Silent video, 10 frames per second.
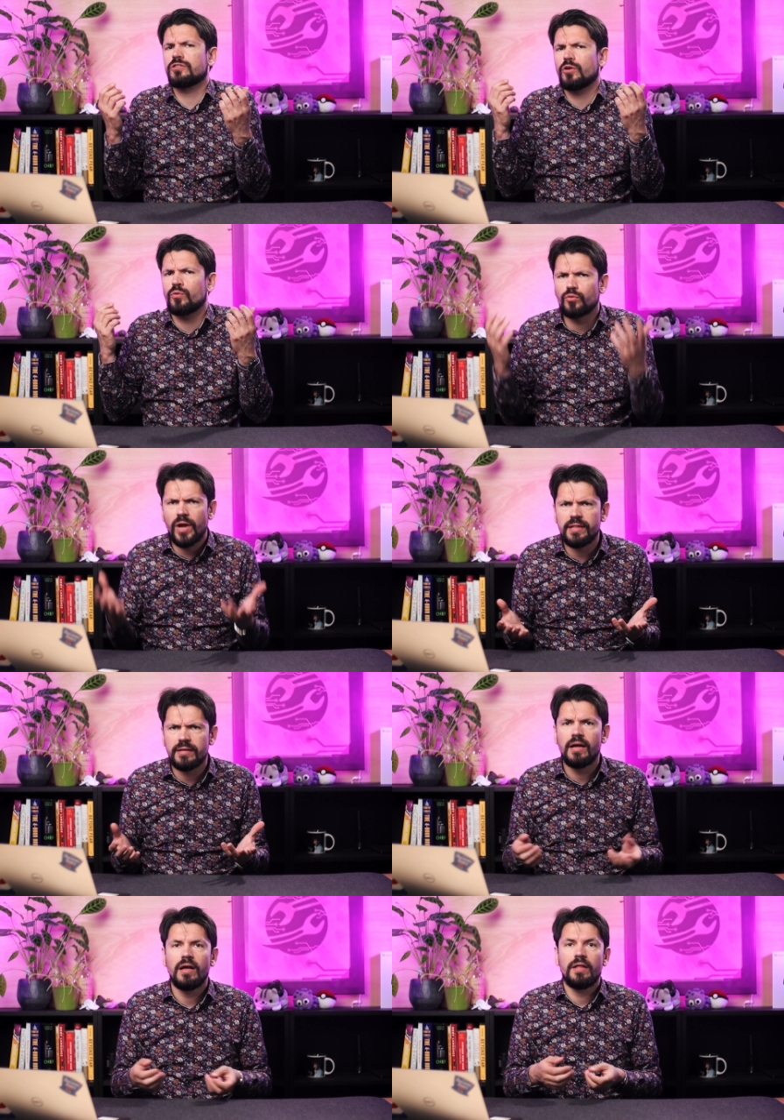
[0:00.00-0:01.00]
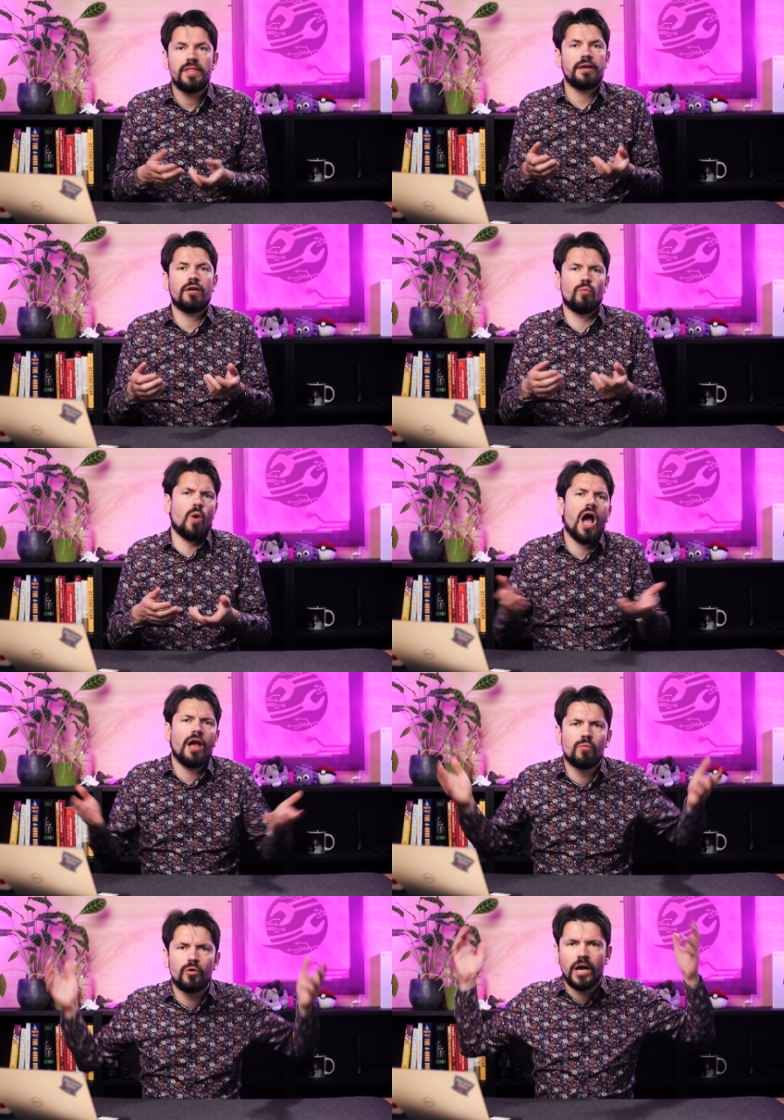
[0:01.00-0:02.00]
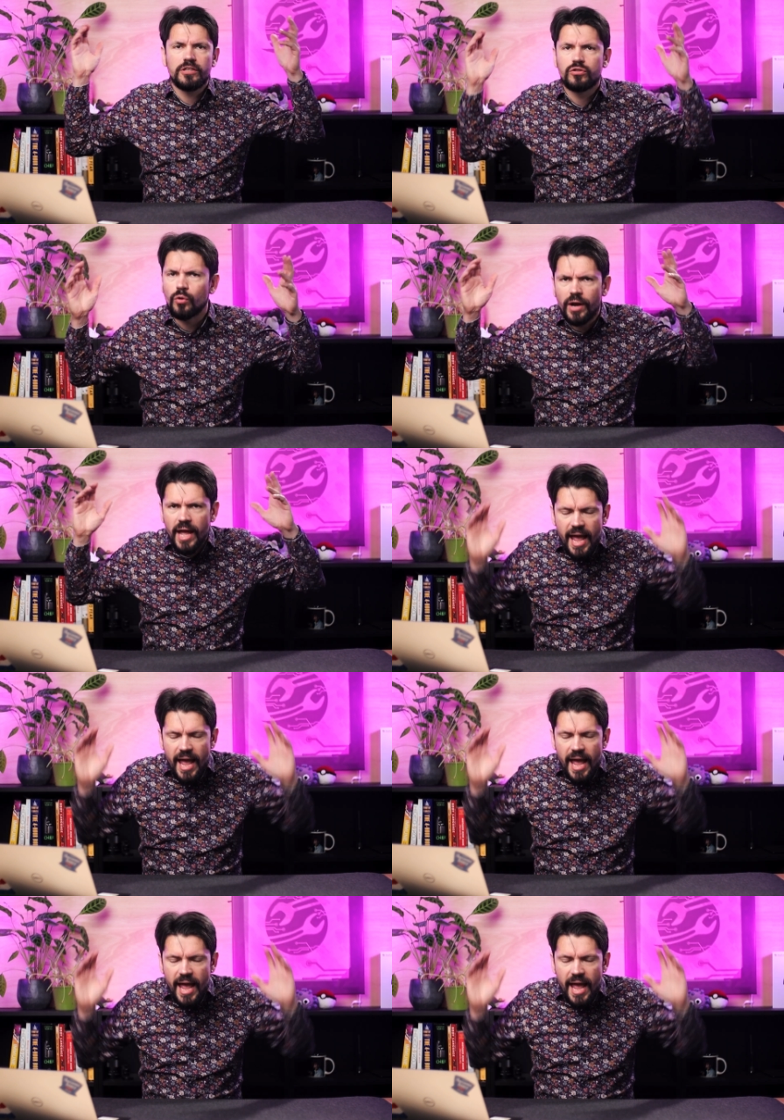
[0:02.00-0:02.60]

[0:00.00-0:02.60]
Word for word: are so great, then why would I store